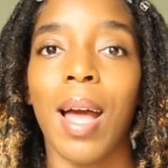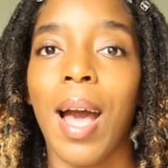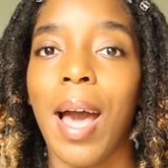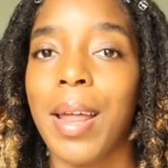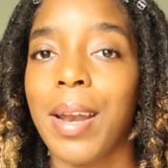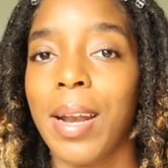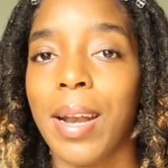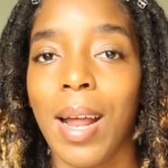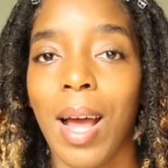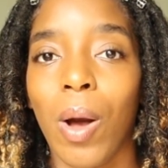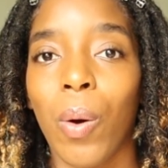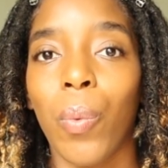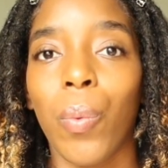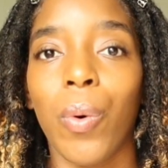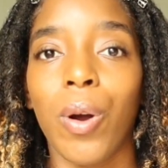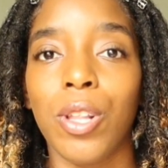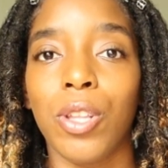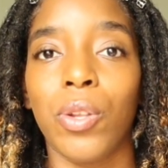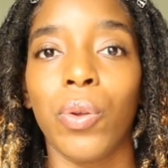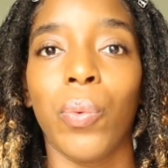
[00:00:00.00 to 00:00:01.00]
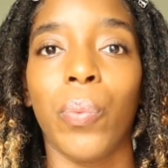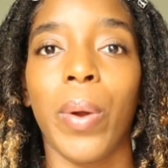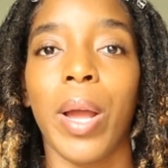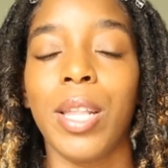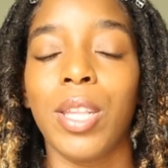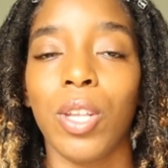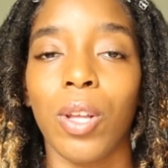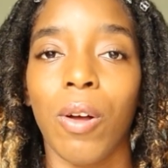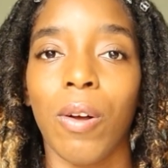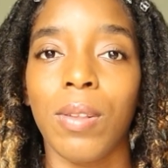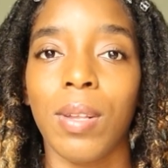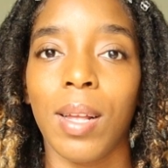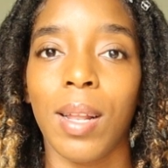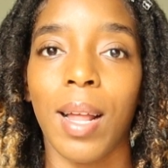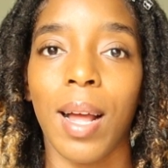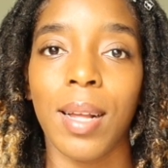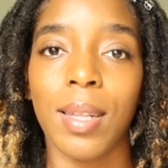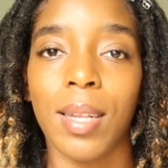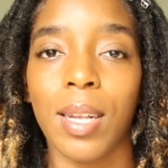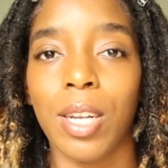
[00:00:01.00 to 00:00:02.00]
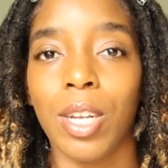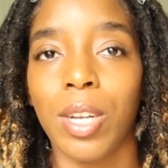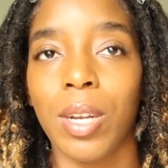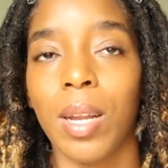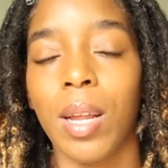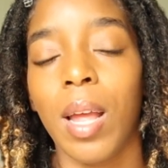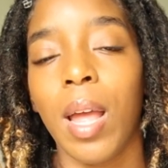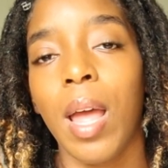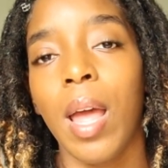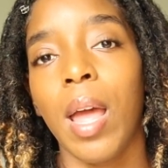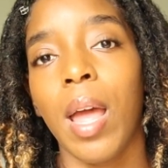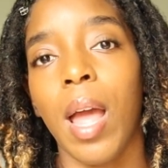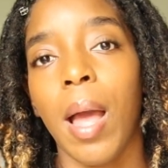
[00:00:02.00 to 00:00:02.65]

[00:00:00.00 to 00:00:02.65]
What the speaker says: I did not want to wait to go to a loctician,